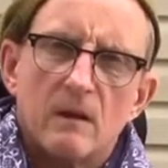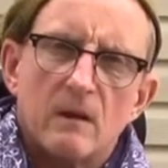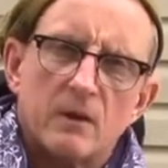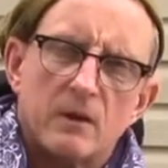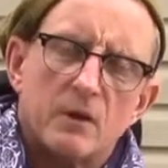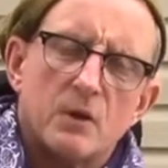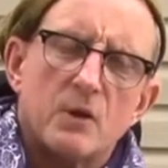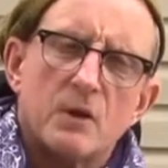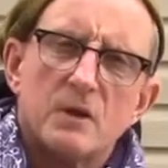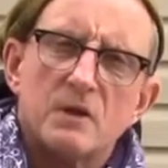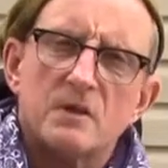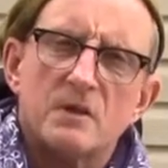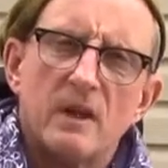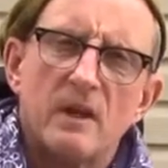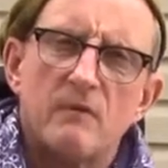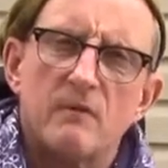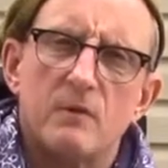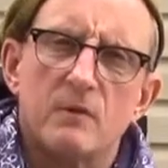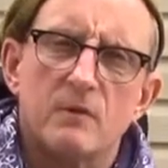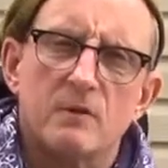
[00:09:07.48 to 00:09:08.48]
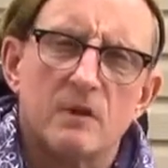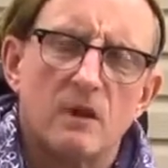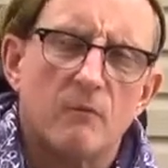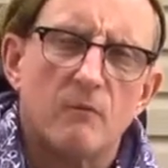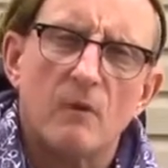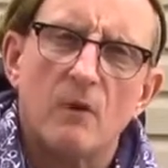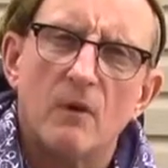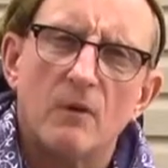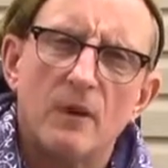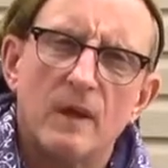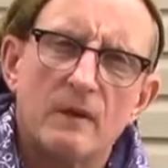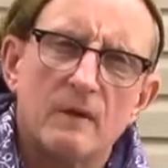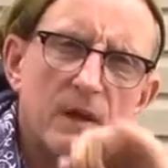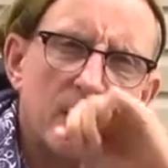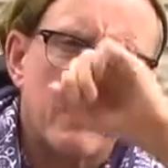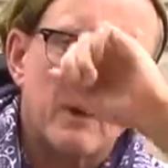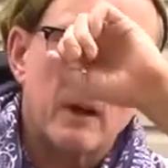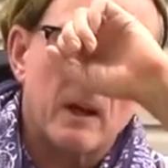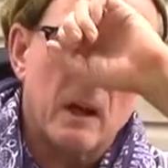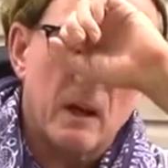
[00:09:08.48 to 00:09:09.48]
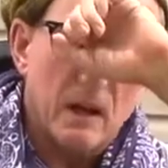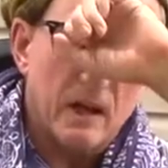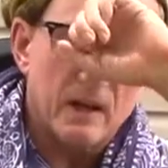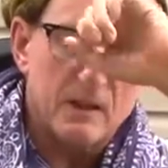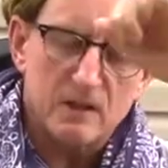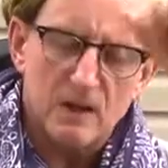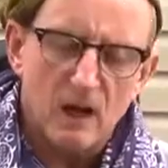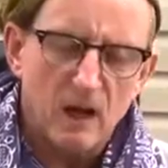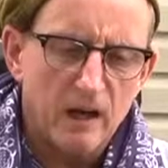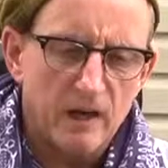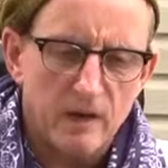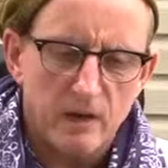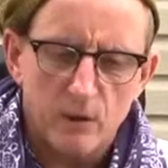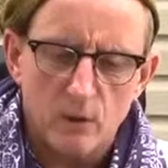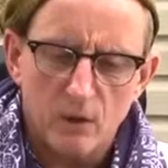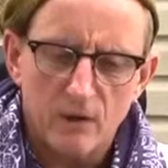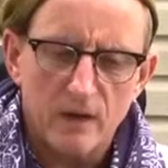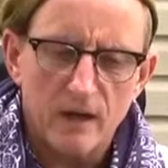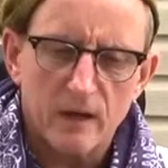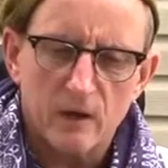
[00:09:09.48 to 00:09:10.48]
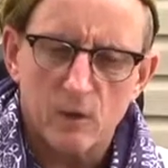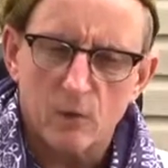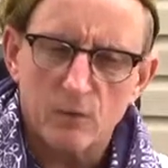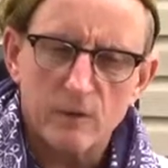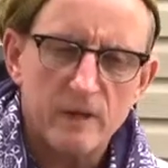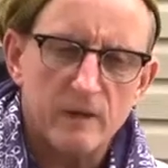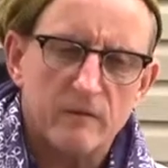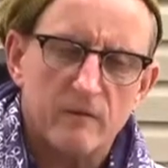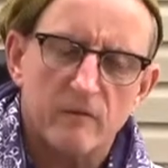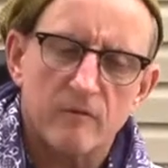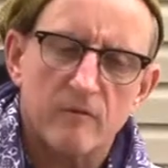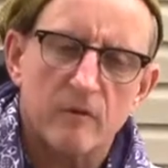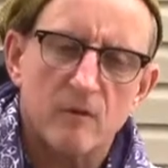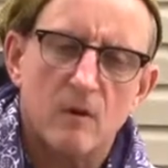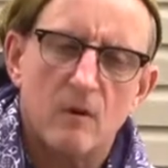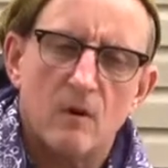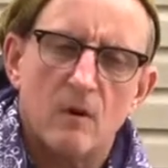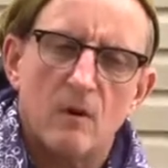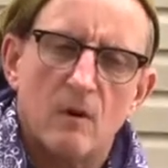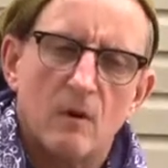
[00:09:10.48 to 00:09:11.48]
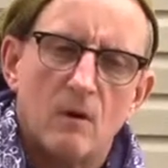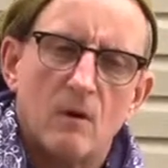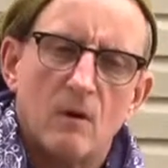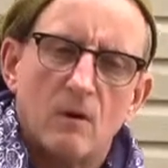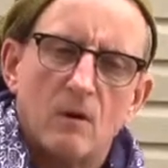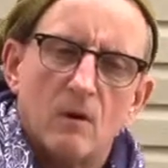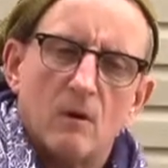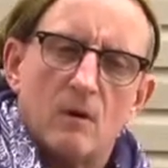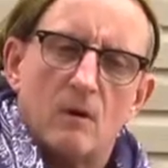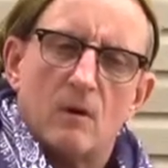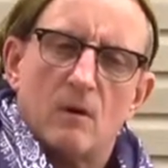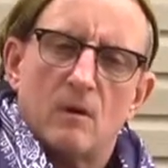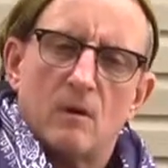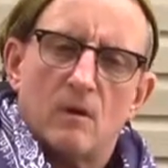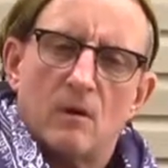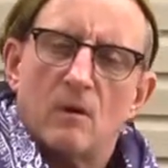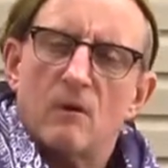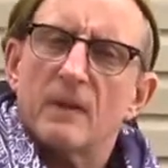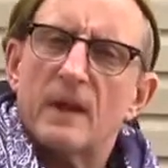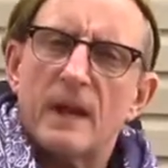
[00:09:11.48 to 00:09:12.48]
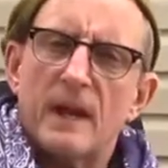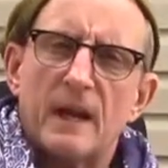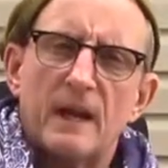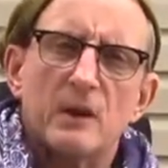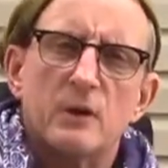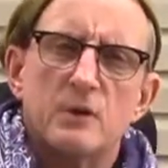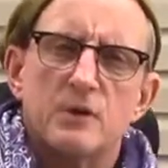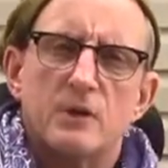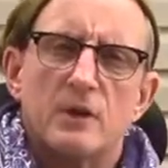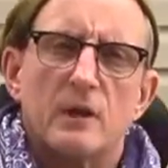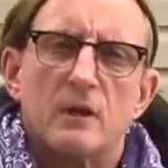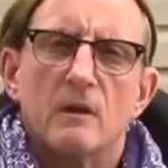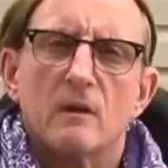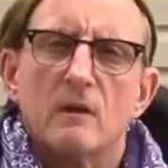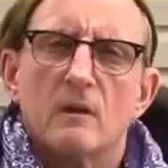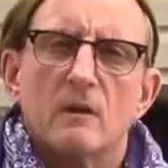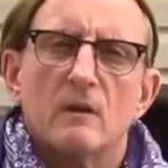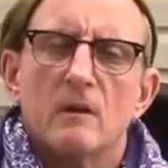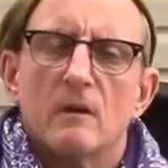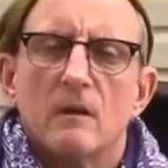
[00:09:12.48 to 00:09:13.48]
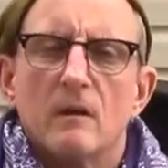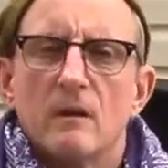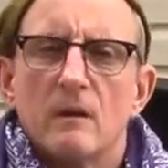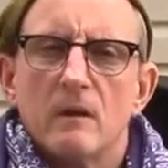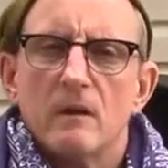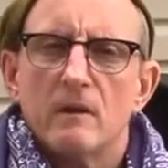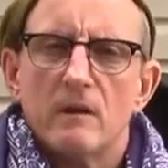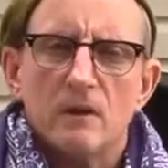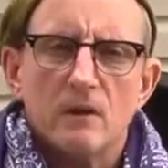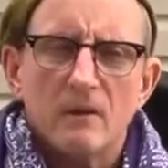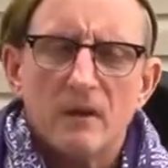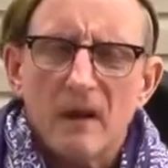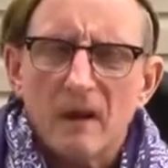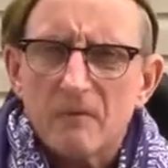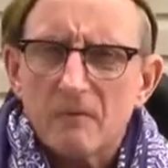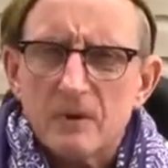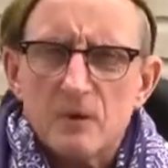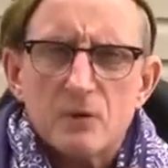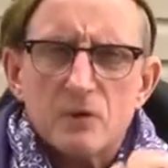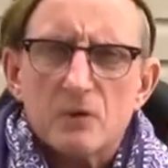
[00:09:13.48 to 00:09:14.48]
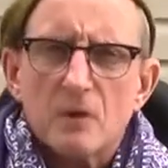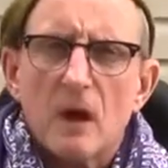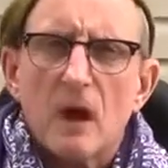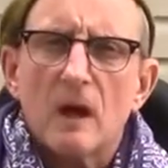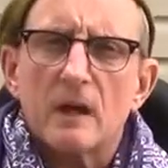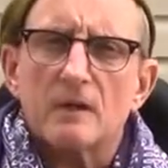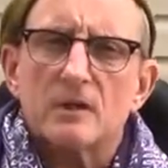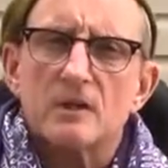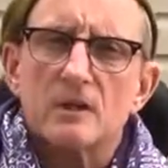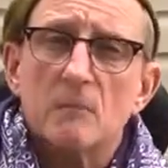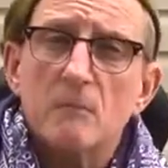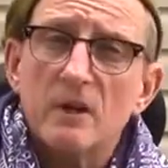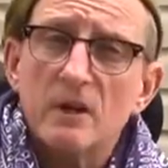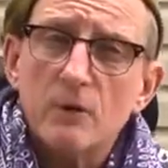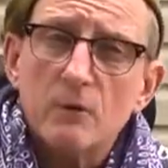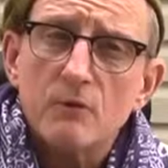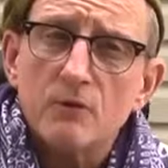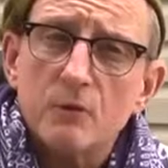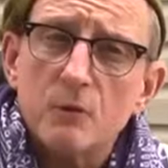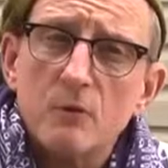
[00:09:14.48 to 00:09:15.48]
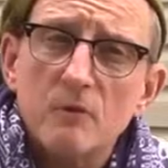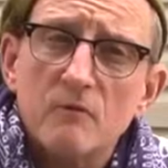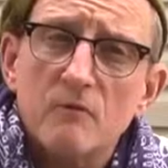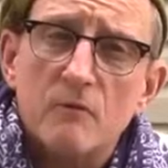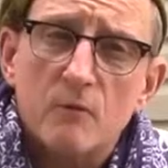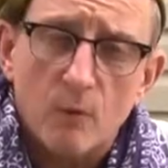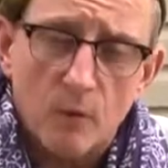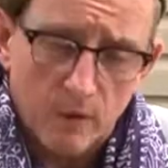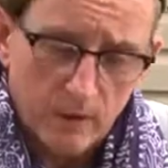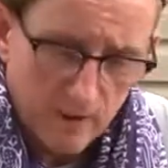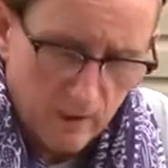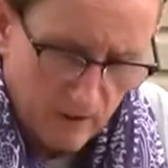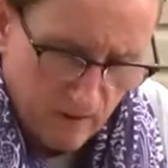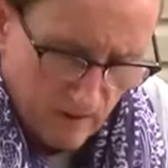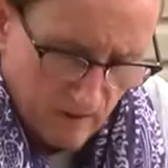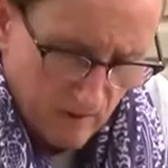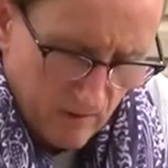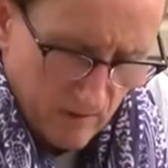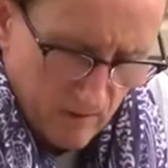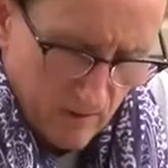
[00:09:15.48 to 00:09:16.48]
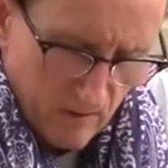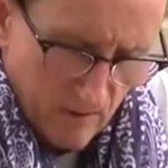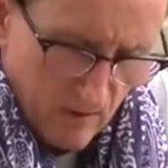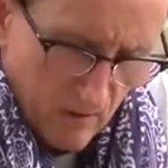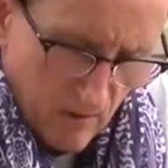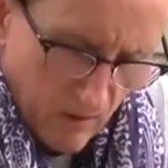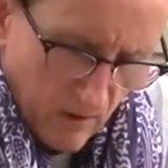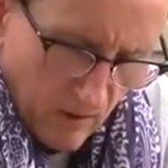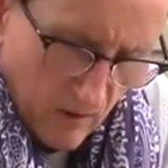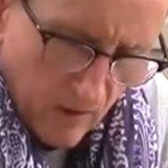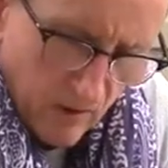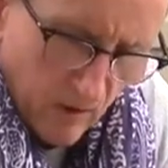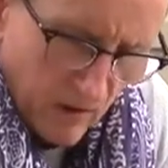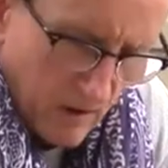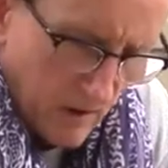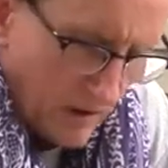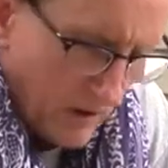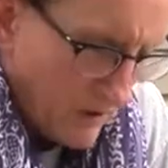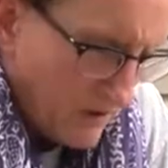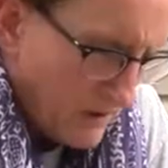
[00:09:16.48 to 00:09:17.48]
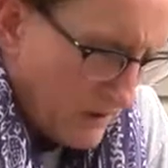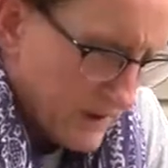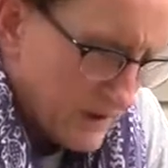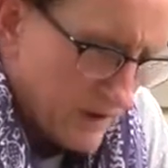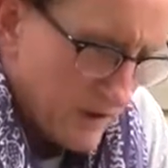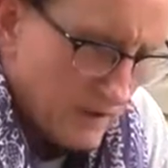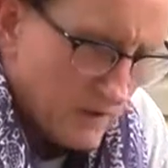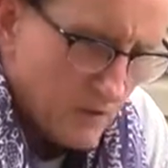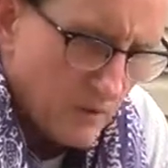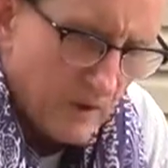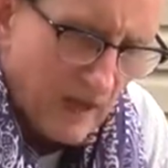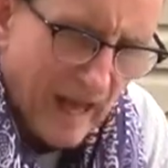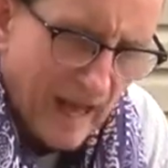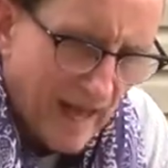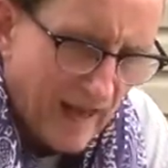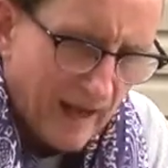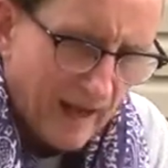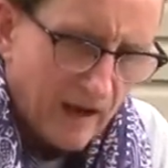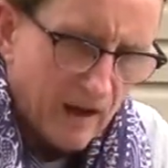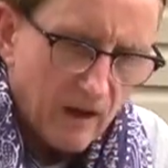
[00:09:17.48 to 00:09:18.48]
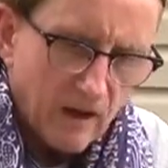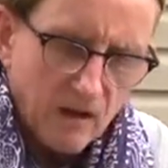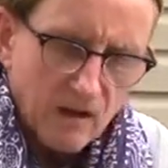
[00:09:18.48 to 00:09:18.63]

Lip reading: You know, you could have saved yourself all that anxiety, all that grief, all that energy. You don't have to try. Somebody will do it for you. You know, it's okay.